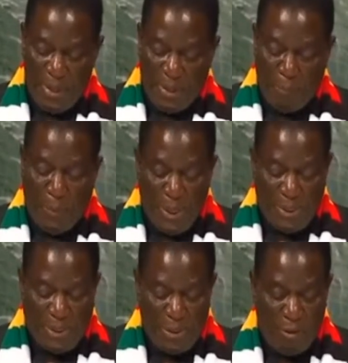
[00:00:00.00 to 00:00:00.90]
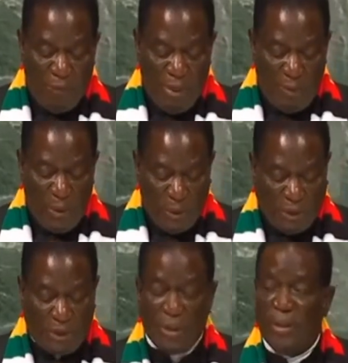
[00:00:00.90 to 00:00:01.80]
The policy of
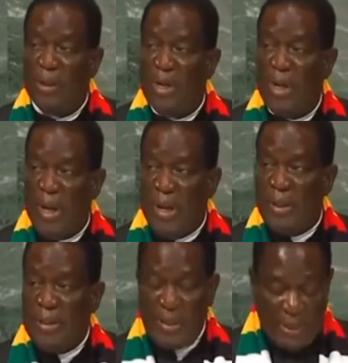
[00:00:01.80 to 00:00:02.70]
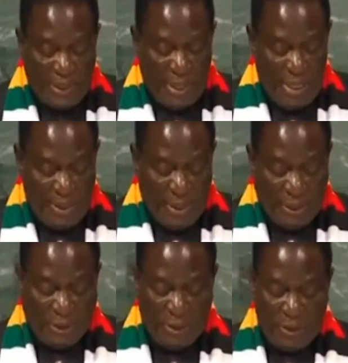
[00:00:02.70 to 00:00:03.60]
devolution and
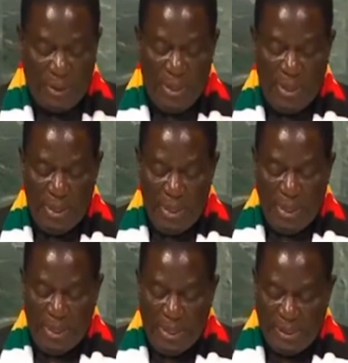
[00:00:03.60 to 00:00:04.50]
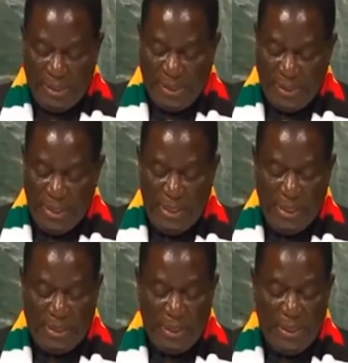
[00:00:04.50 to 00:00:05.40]
decentralization has seen
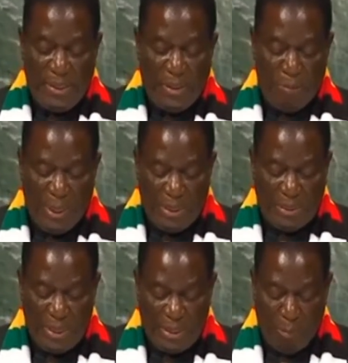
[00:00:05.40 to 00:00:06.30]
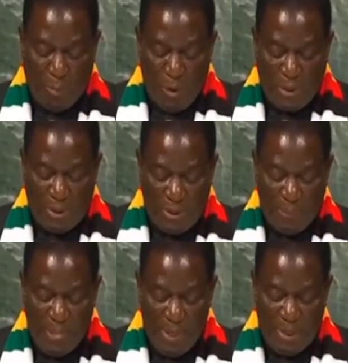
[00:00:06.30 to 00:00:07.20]
increased budgetary support
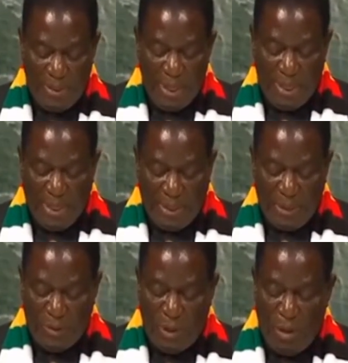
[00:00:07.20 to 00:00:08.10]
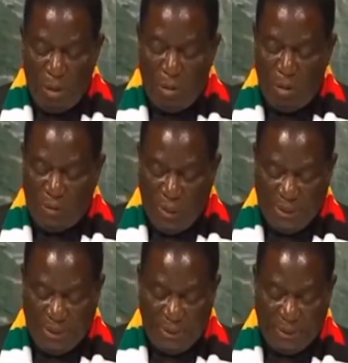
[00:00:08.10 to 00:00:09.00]
directly to the local
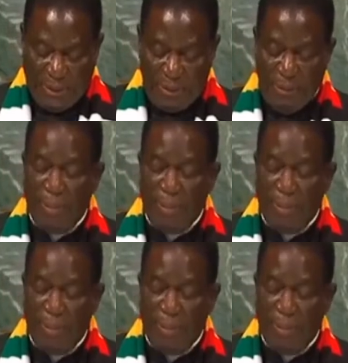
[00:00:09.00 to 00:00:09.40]
authorities.